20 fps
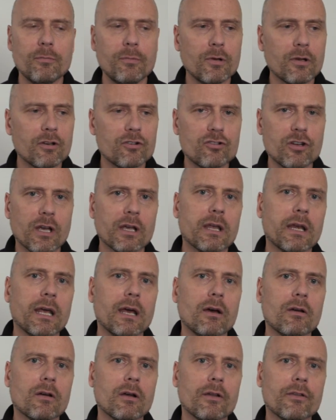You can check it
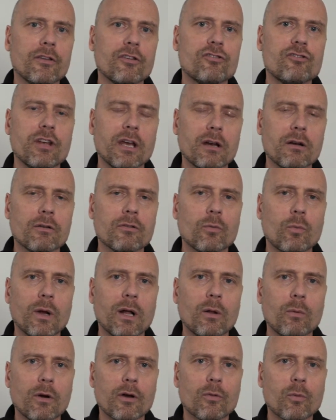out on this channel. It's well
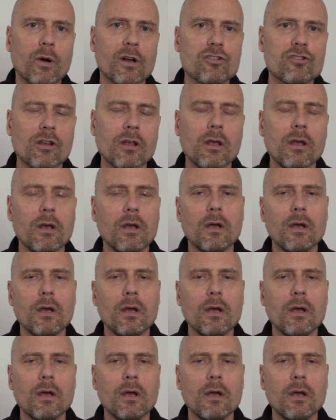worth watching.